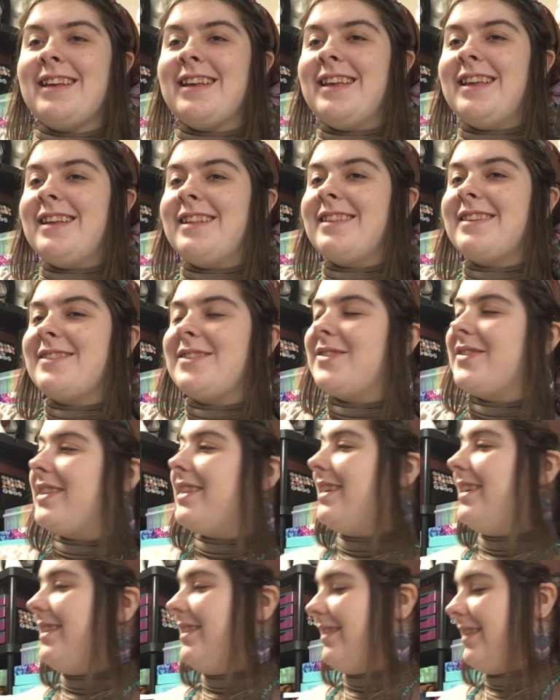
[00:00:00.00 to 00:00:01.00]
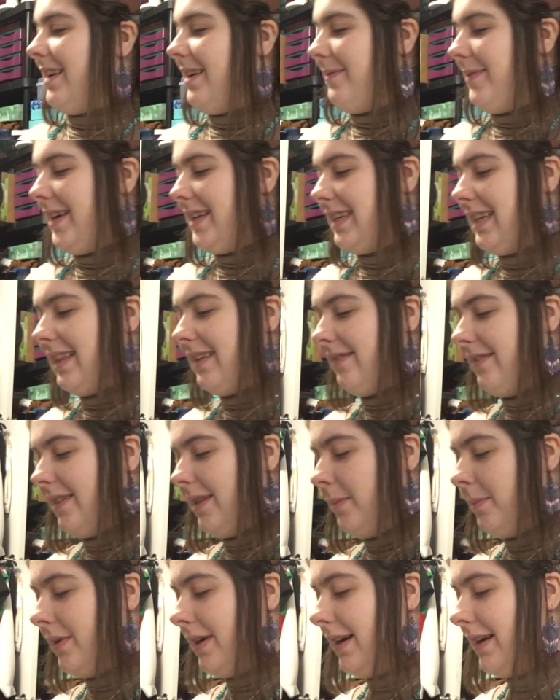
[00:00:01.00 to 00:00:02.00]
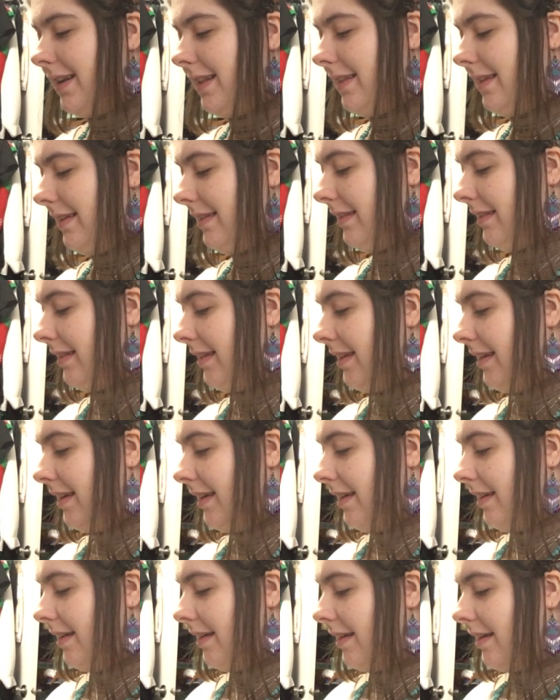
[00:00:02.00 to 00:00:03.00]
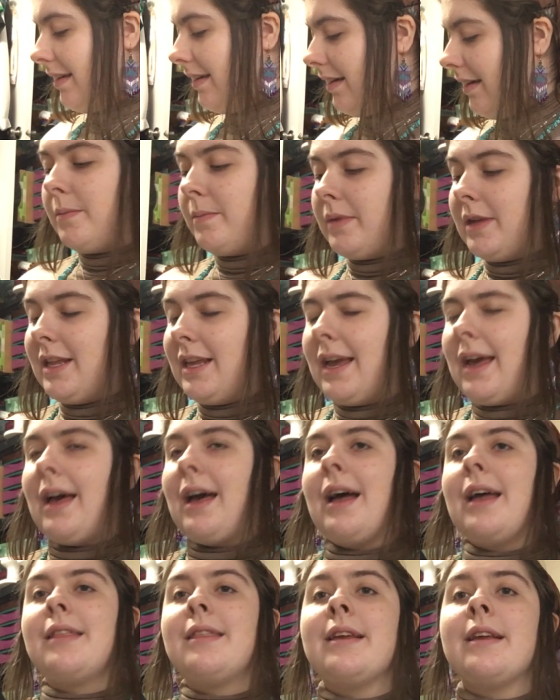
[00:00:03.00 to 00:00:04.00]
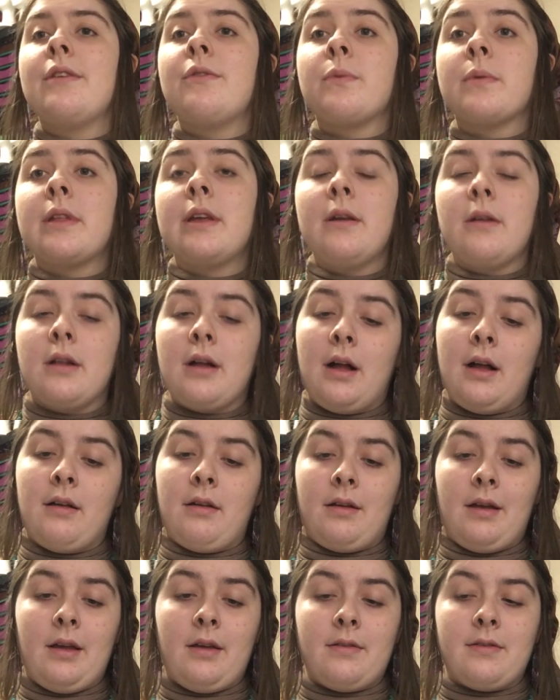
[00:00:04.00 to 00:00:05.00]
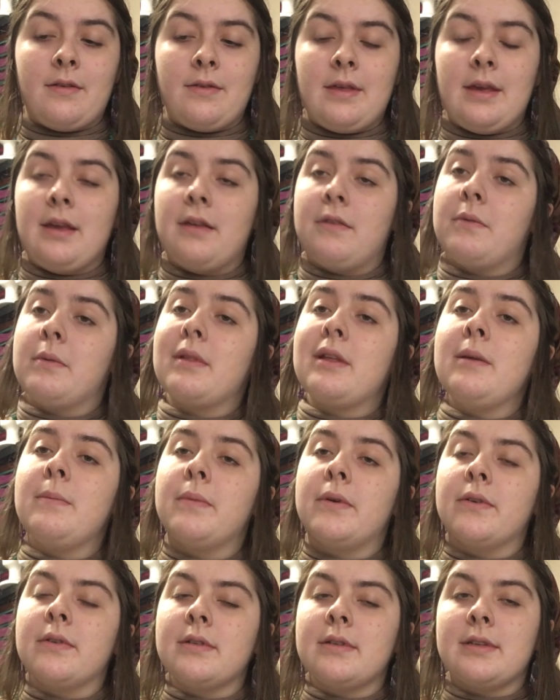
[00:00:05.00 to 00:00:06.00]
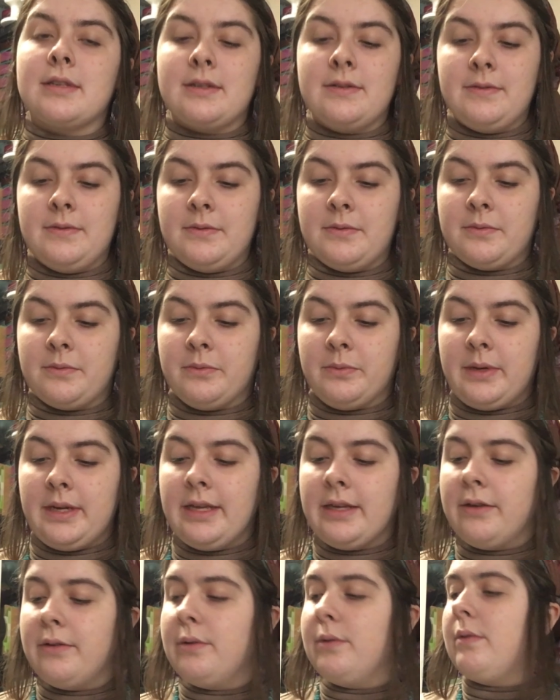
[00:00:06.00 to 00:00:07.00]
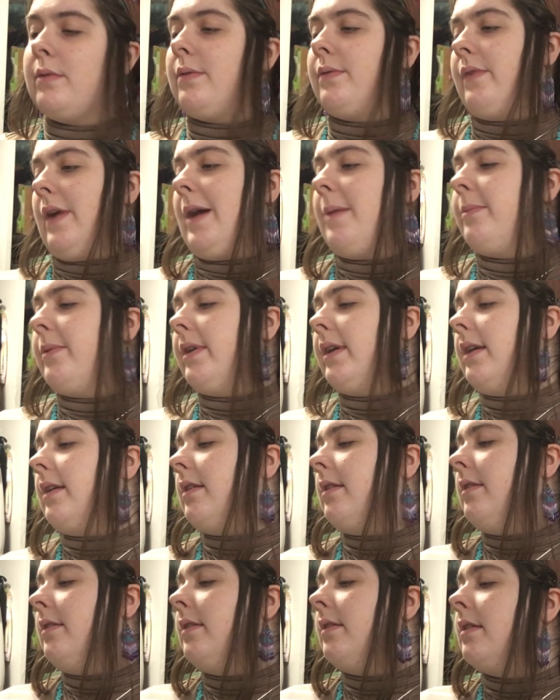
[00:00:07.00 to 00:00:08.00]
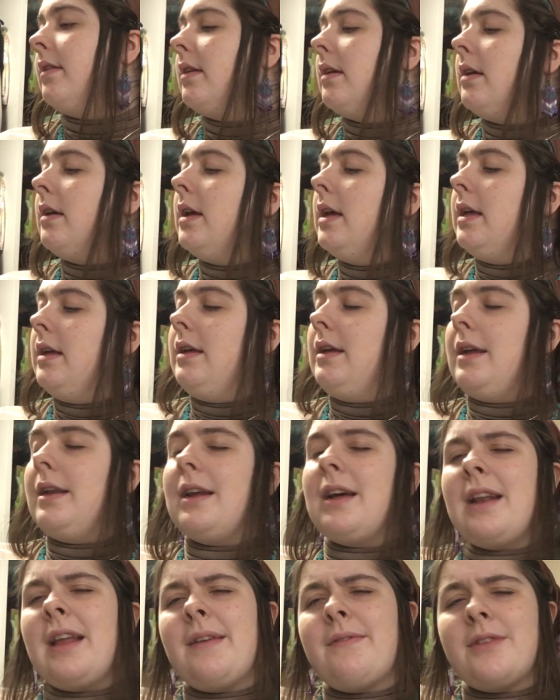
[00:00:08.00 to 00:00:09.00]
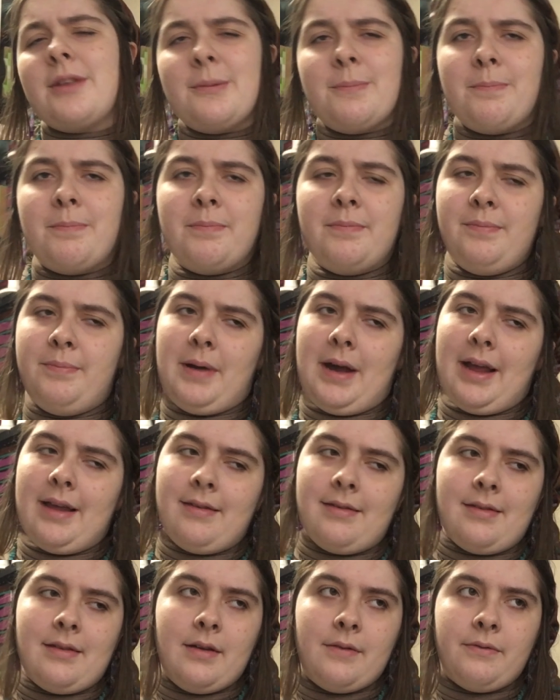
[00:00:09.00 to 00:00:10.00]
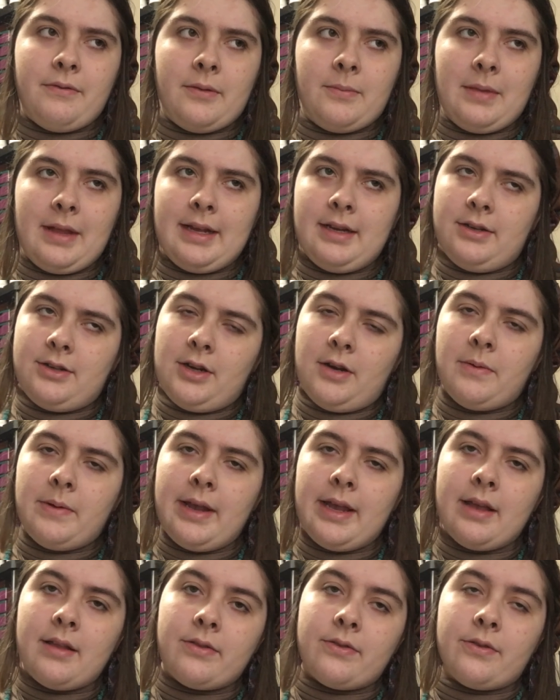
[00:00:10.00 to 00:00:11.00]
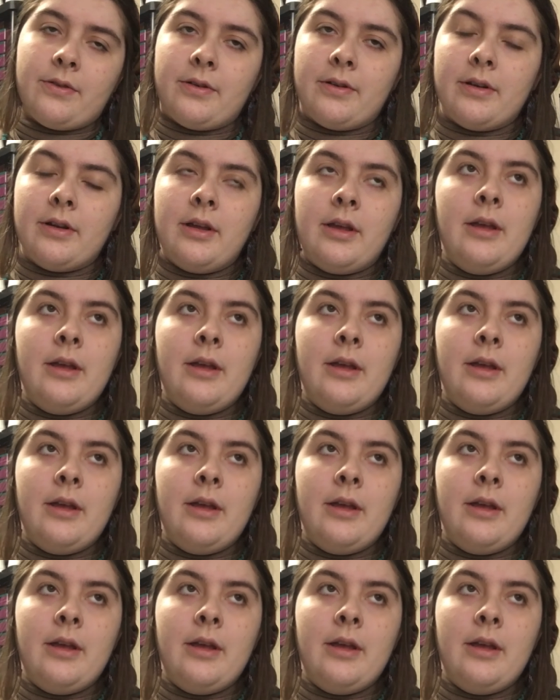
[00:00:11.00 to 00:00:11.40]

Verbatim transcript: It looks really cute. I'm actually really proud of this. But yeah, I think it's really, I also think it's really important to reuse fabric and not have to buy stuff from like Joann's or